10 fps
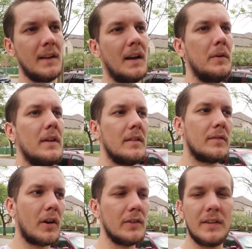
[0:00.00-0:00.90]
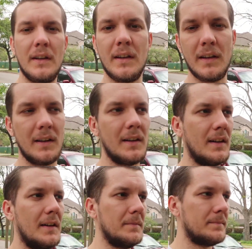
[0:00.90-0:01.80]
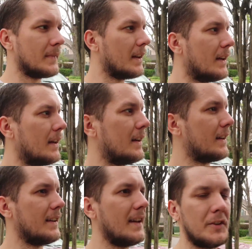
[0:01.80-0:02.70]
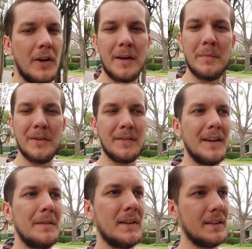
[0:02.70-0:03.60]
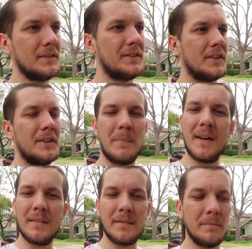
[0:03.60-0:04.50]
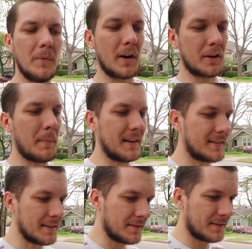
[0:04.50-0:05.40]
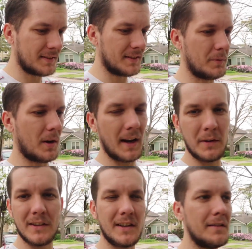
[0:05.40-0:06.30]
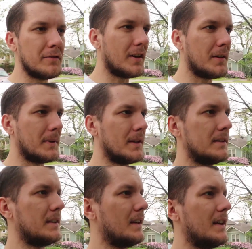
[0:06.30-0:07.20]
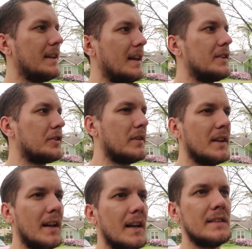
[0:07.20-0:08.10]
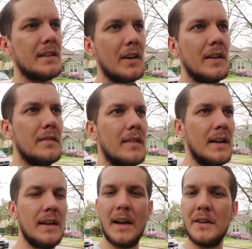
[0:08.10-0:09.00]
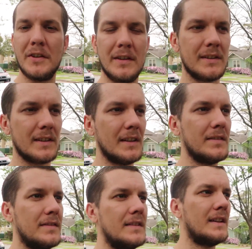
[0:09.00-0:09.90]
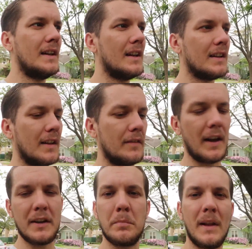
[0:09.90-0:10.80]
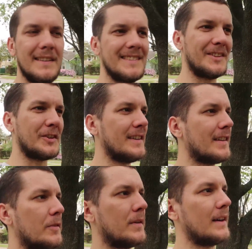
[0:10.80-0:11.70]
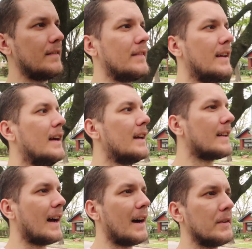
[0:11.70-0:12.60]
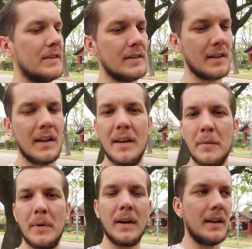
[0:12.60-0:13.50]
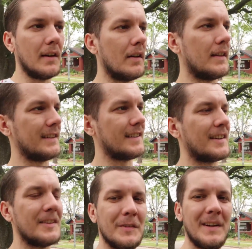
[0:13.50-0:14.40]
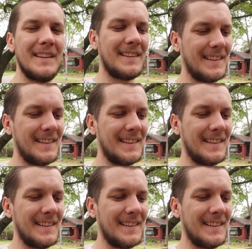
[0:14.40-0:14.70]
I would have considered yeah, trying to move here, but it's just a bit more expensive than what I was looking for. But yeah, it's just really nice. A lot of like nature and stuff. A lot of nice plants and trees everywhere. The houses are like pretty authentic as well.